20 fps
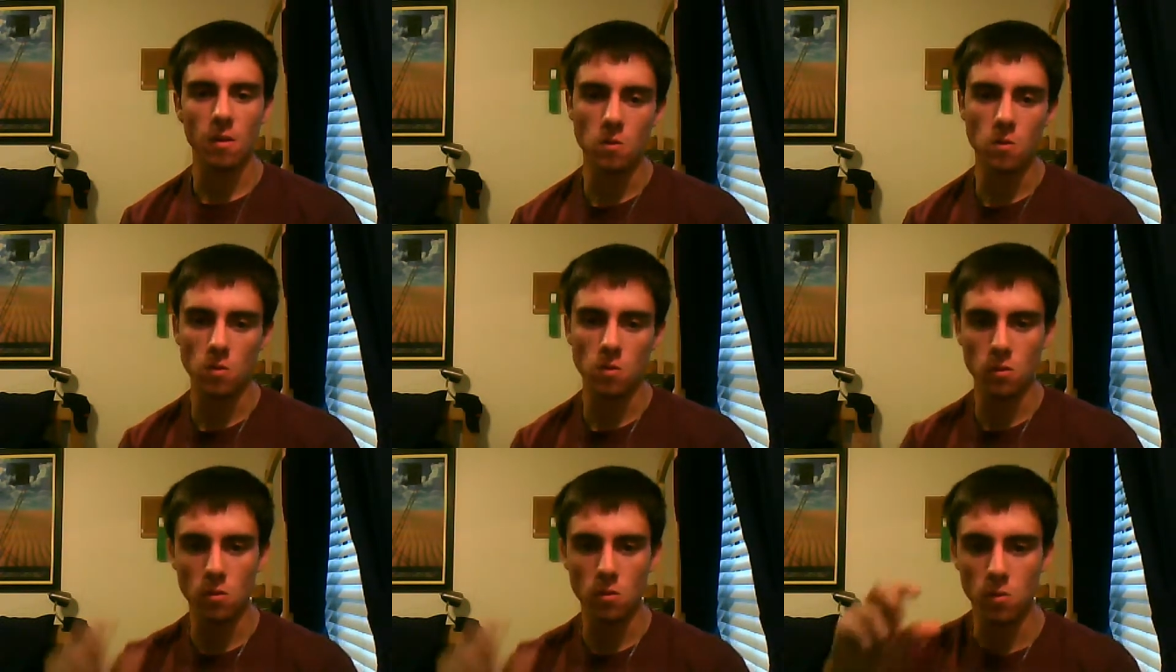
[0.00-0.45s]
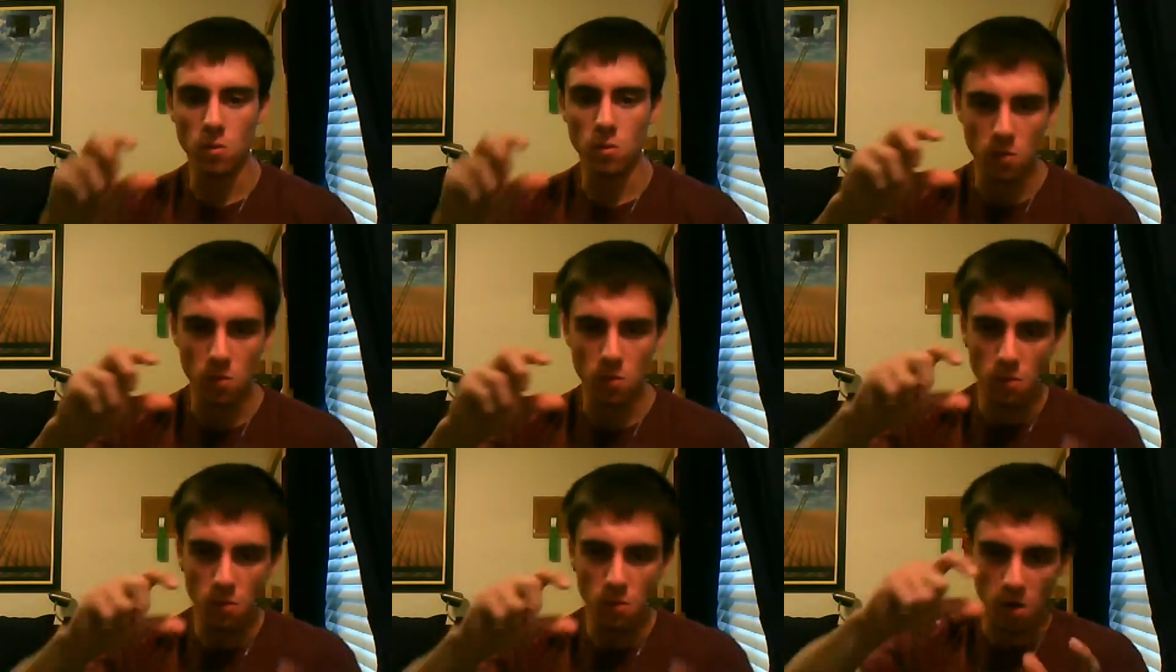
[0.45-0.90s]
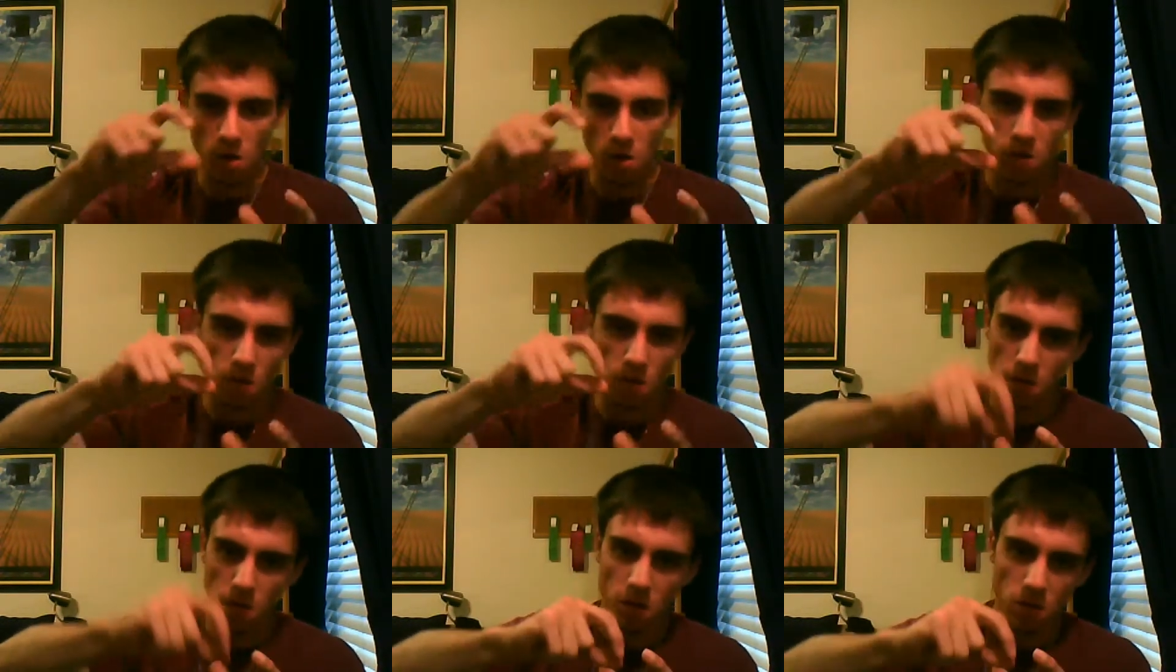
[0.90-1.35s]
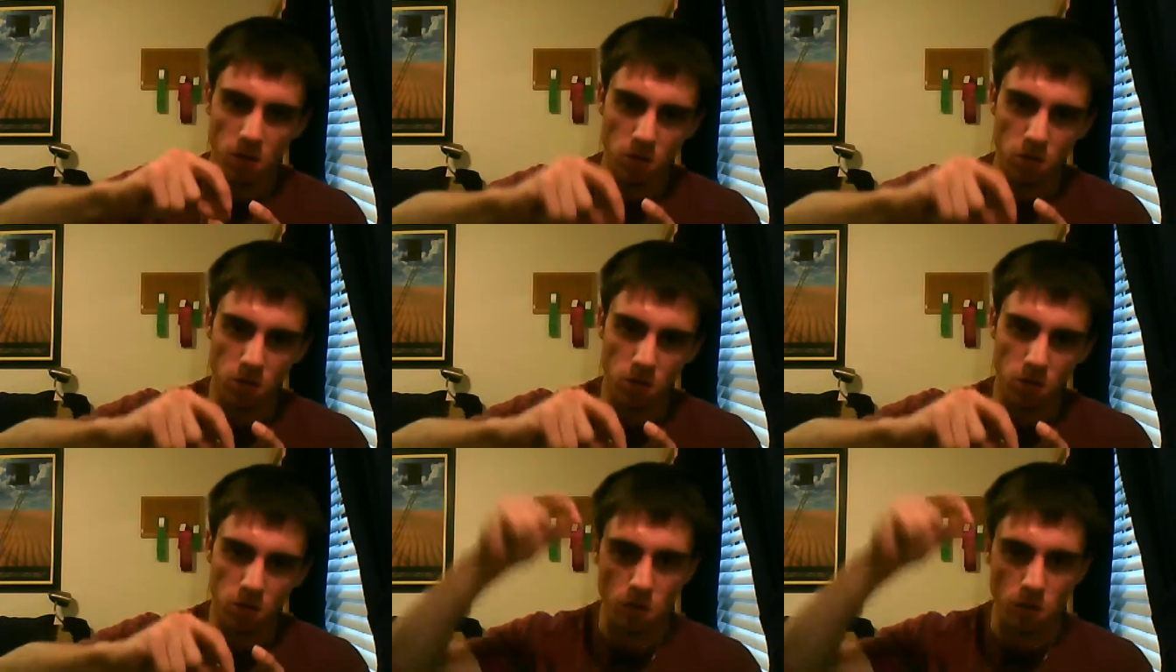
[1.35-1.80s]
you take the
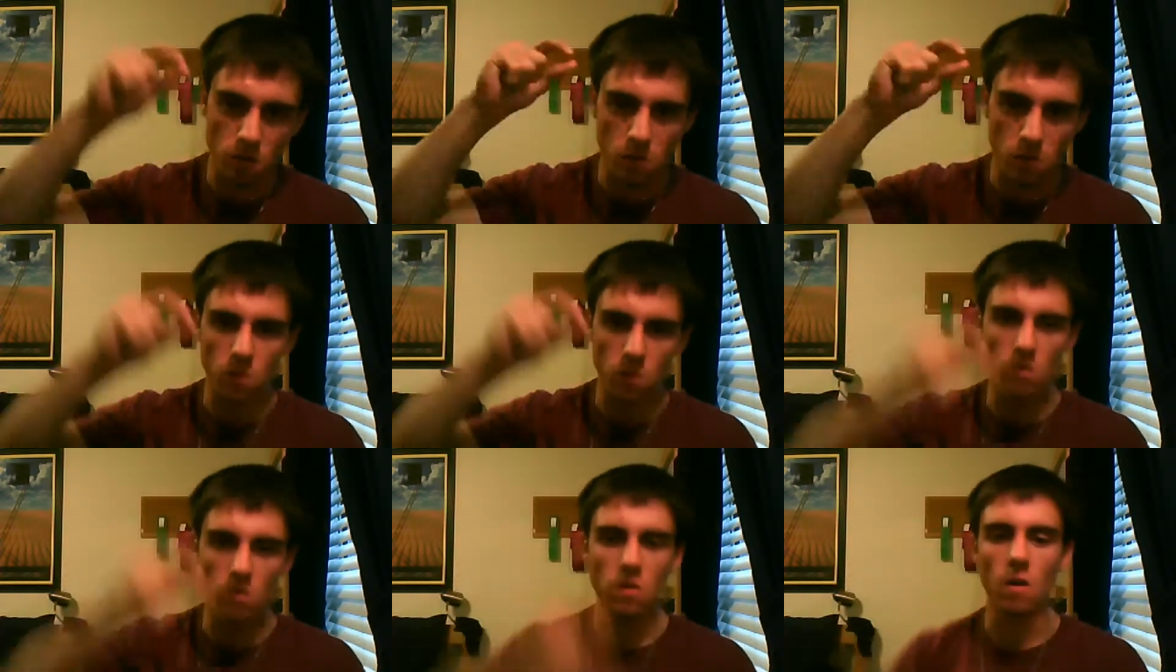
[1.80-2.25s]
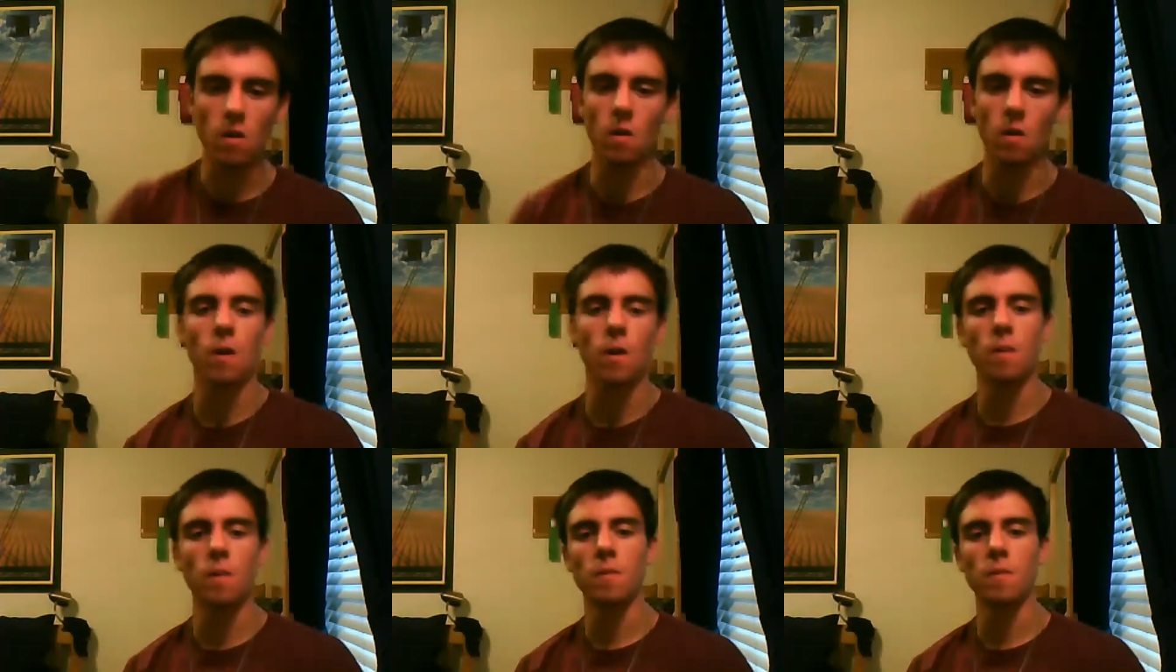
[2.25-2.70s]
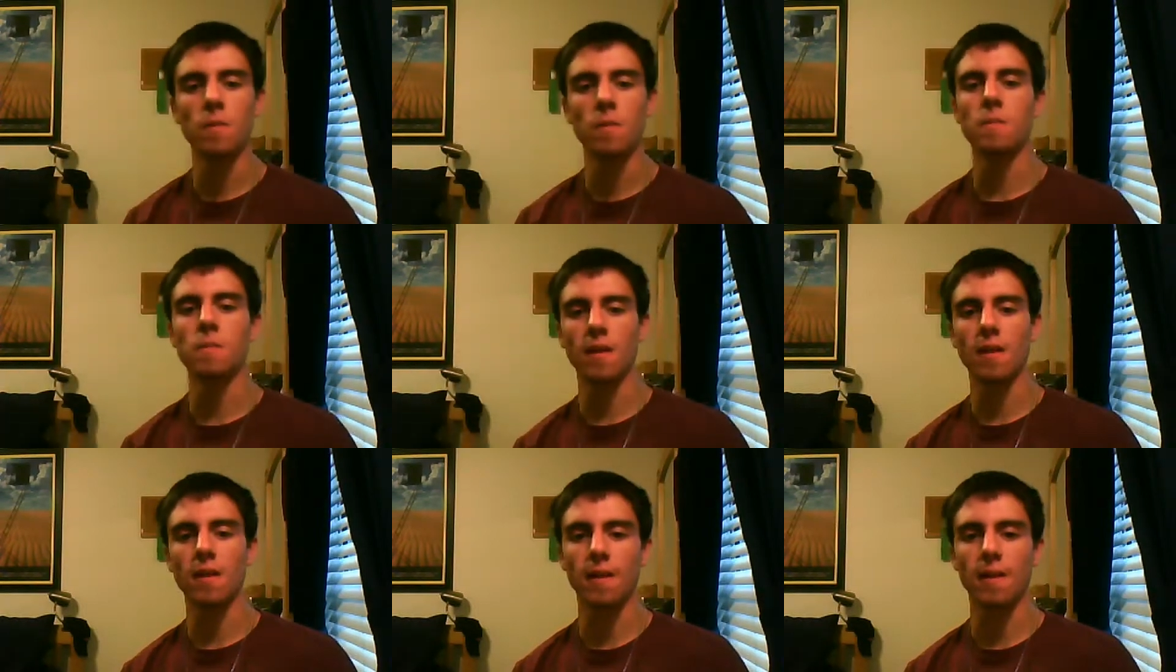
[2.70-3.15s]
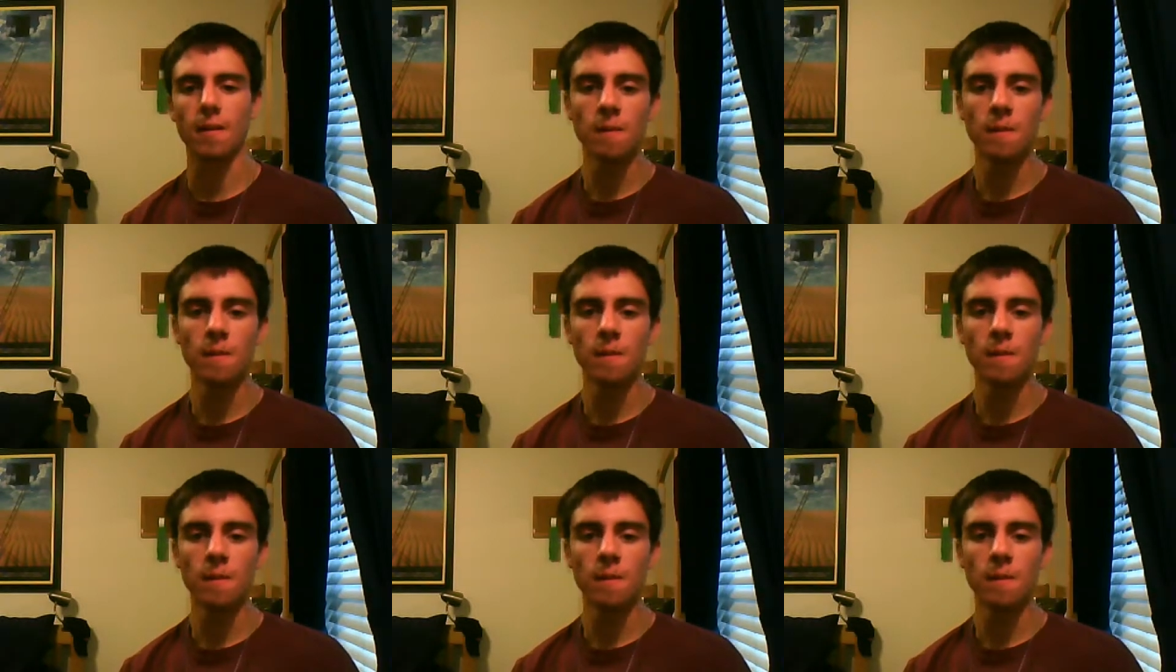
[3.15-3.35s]
pinch and no, I'm going to be like,